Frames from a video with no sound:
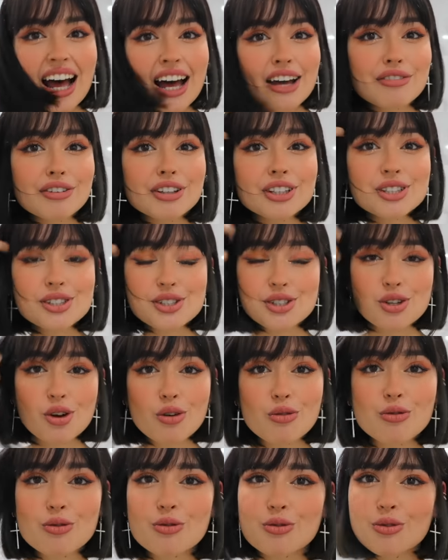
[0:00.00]
I feel
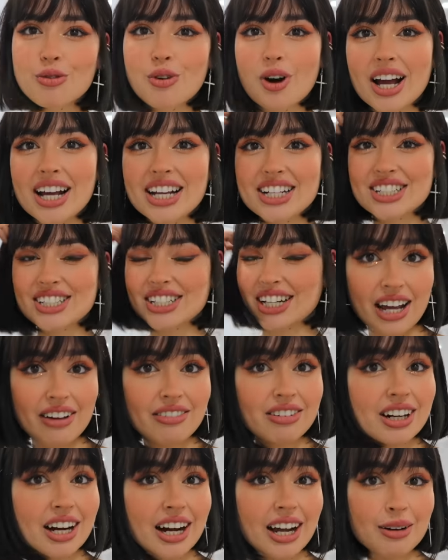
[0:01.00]
so fresh. I
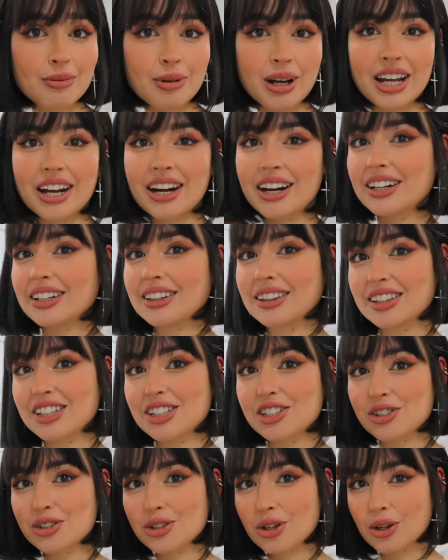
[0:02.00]
never had my hair
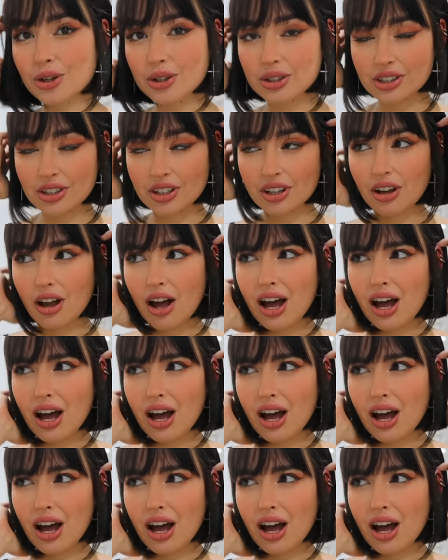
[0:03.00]
this short.